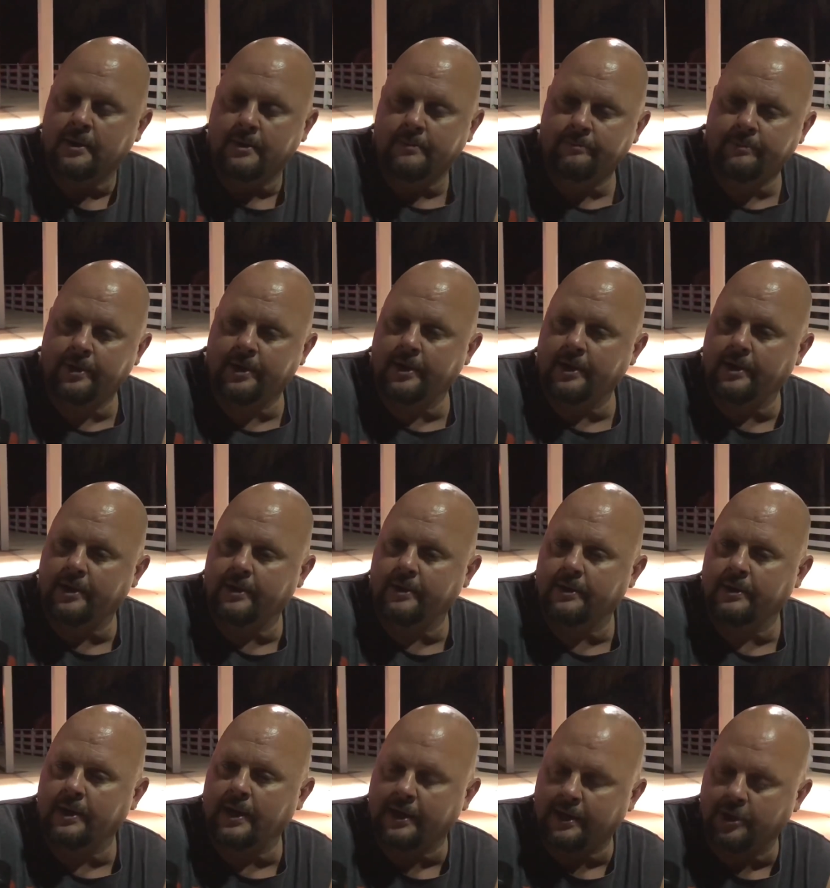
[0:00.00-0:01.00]
But
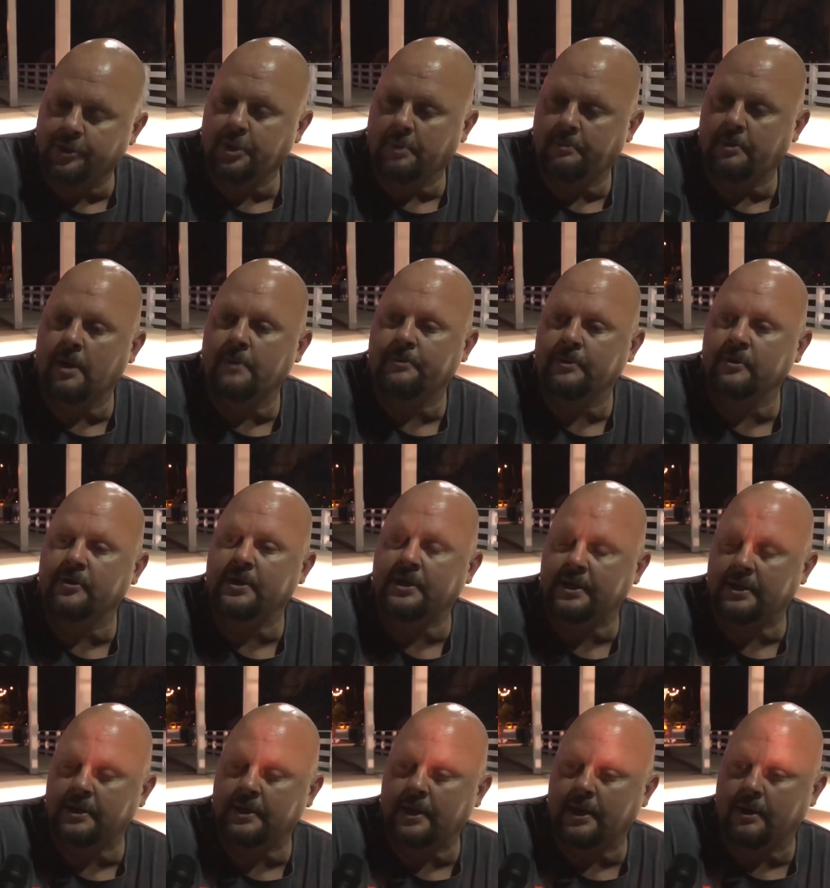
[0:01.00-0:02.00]
I got the puppy and the
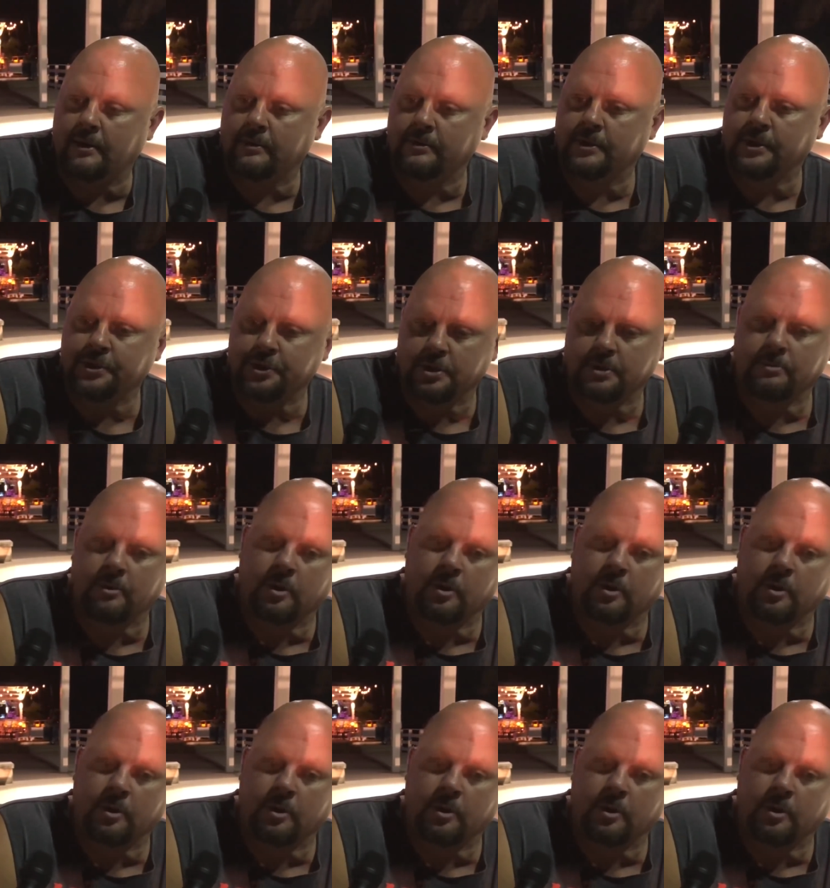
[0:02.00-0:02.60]
kitten out, and I took them